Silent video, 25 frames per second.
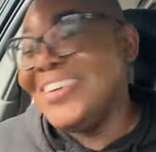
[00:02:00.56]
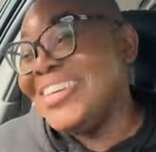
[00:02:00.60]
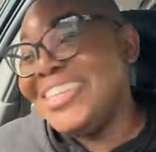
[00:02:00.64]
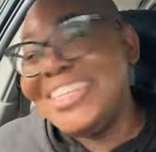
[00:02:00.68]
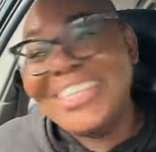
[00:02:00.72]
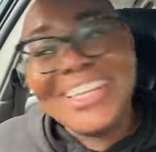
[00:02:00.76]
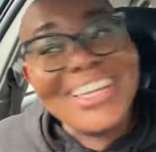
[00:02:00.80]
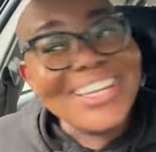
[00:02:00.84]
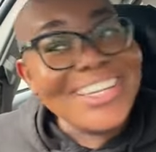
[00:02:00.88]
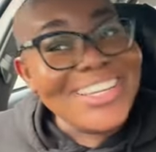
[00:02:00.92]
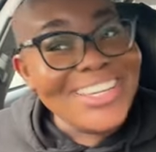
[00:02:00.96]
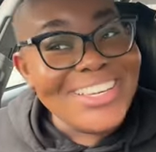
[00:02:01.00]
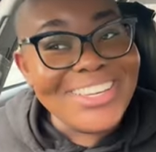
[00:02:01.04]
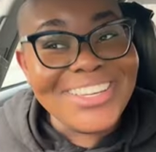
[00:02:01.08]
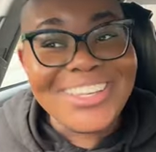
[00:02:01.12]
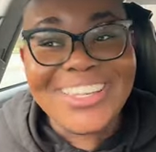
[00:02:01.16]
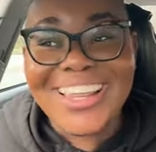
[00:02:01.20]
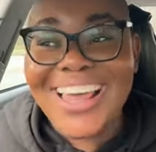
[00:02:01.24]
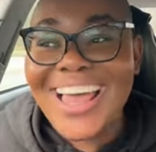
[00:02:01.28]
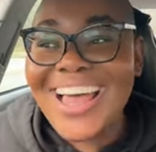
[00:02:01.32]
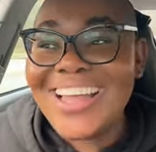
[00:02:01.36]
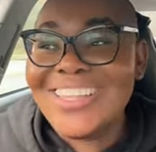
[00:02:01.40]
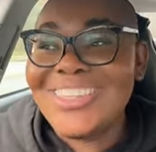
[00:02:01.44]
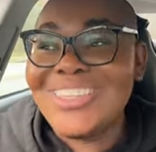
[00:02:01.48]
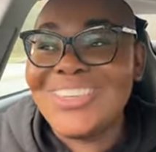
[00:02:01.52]
We shouldn't
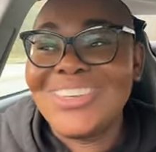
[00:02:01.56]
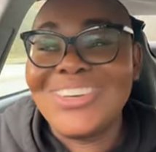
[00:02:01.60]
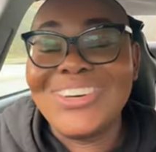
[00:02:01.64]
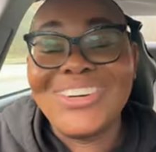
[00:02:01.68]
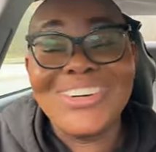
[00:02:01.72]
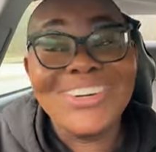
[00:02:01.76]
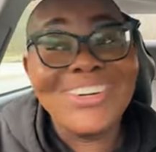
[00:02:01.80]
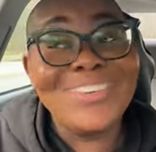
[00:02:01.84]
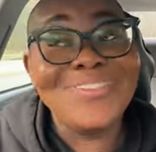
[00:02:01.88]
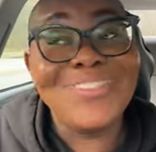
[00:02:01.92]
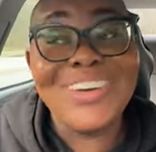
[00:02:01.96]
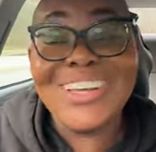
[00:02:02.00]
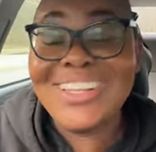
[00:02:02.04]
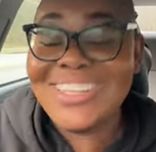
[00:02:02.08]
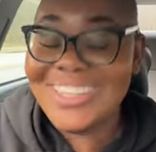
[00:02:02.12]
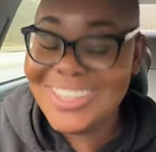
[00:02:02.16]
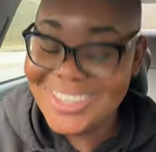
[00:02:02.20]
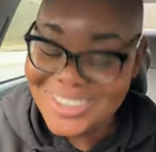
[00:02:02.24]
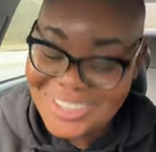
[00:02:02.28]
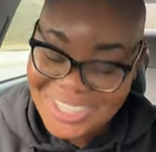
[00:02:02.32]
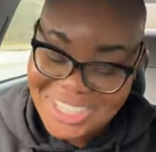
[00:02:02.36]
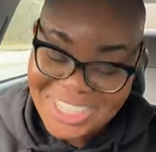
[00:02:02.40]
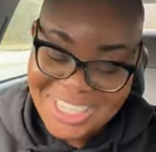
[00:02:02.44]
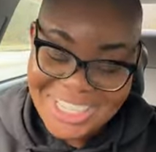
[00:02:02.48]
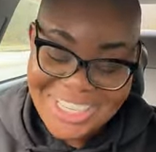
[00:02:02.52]
do that, so
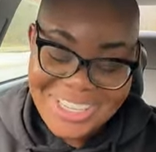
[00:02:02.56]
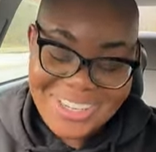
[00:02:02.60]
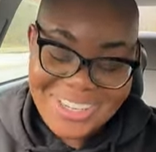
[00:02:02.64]
brothers, we